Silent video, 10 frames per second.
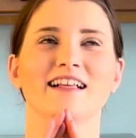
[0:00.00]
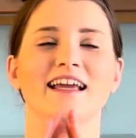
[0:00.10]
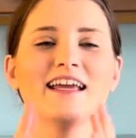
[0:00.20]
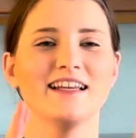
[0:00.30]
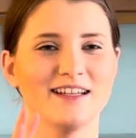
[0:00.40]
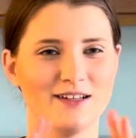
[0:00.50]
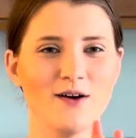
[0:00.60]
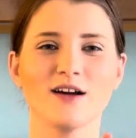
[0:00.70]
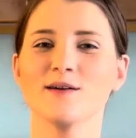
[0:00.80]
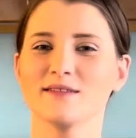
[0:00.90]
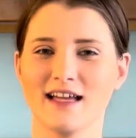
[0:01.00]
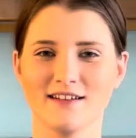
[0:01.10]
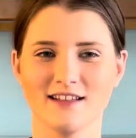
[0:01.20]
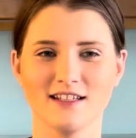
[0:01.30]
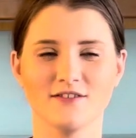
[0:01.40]
It all comes down
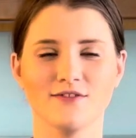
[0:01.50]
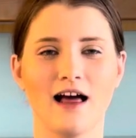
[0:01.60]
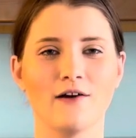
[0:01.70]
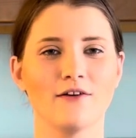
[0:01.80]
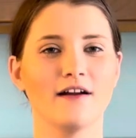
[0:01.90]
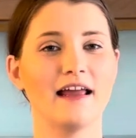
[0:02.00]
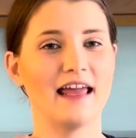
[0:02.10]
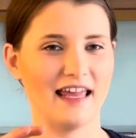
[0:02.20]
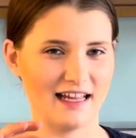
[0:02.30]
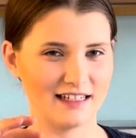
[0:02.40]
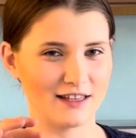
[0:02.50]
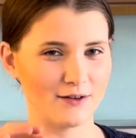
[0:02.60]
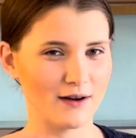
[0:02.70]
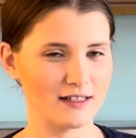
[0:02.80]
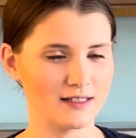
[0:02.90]
to this flour and the
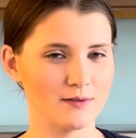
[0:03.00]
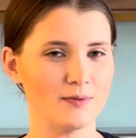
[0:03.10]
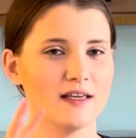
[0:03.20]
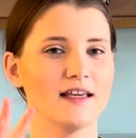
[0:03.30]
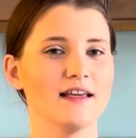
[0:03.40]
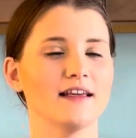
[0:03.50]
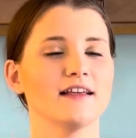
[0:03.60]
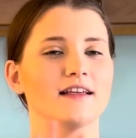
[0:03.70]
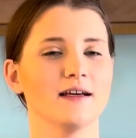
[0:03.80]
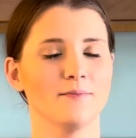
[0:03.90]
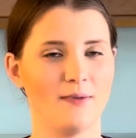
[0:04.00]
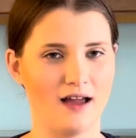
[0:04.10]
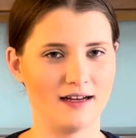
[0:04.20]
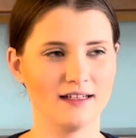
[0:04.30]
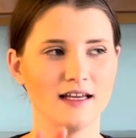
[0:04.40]
recipe
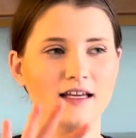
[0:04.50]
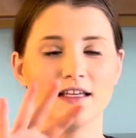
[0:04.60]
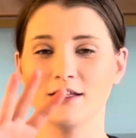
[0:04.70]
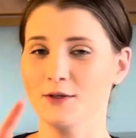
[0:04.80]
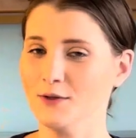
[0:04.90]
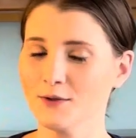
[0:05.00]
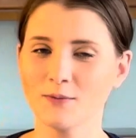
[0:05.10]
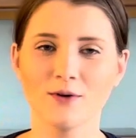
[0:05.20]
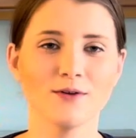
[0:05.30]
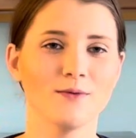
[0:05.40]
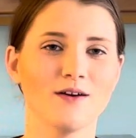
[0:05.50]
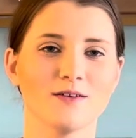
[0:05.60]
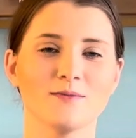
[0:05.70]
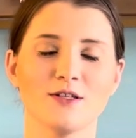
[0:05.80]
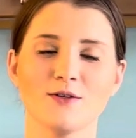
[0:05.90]
combined. You're more than
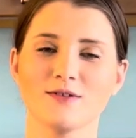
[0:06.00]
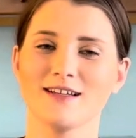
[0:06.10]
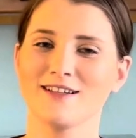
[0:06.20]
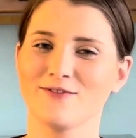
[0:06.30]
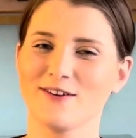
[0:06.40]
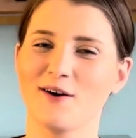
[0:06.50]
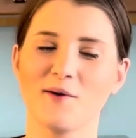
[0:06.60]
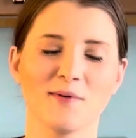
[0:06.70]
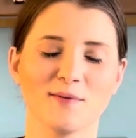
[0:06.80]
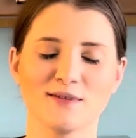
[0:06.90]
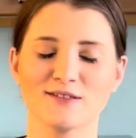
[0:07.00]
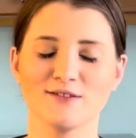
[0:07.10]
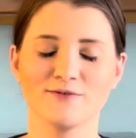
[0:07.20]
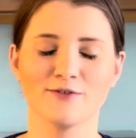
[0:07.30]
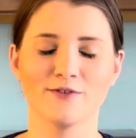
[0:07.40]
welcome to use a different all-purpose
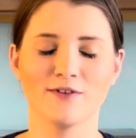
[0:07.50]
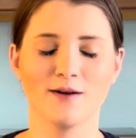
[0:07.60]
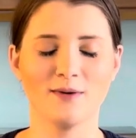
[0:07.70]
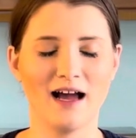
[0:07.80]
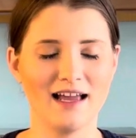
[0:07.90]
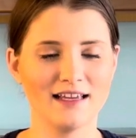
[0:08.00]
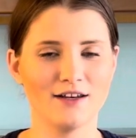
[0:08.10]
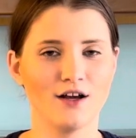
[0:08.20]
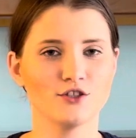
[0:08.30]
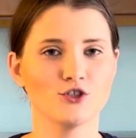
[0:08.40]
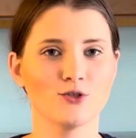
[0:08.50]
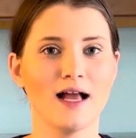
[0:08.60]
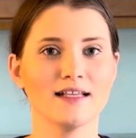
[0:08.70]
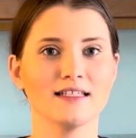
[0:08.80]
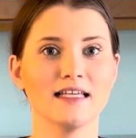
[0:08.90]
gluten-free flour, but I cannot
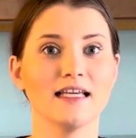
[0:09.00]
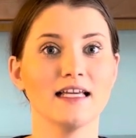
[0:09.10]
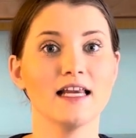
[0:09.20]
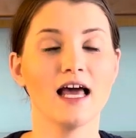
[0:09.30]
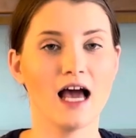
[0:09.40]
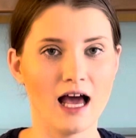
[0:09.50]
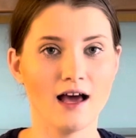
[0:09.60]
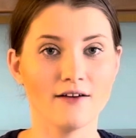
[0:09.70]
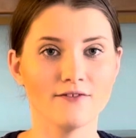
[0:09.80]
stress enough